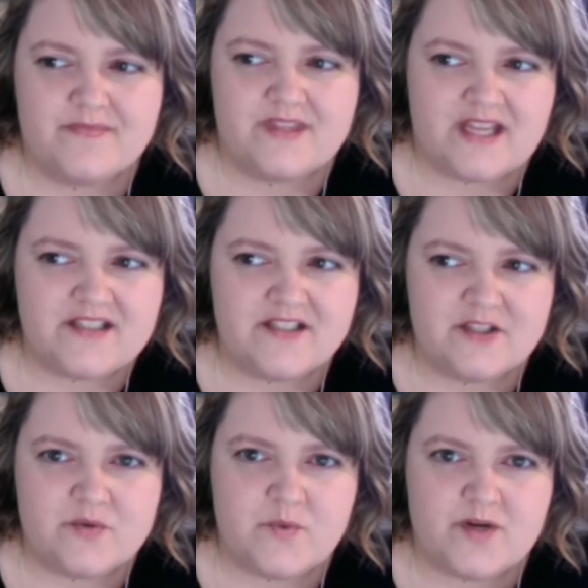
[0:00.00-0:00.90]
that's
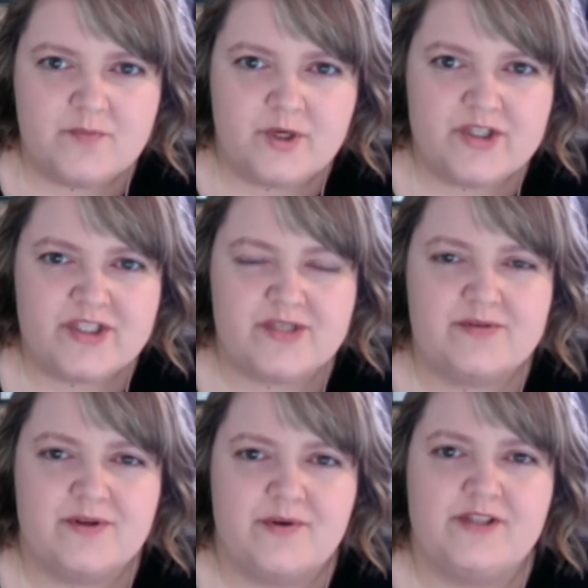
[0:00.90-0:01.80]
still one person who's
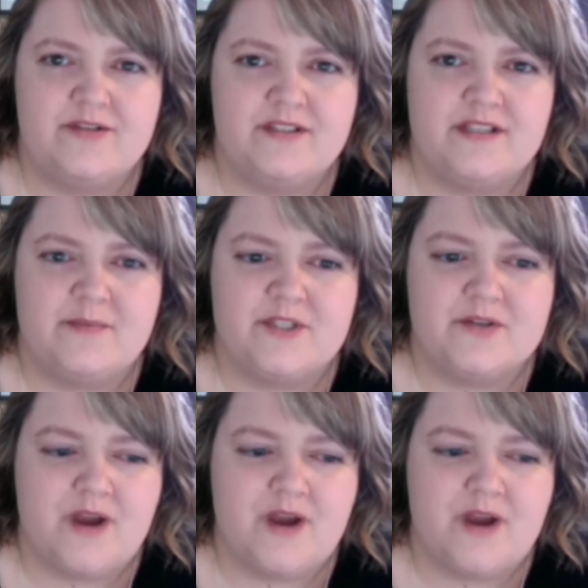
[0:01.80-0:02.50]
going to accept you.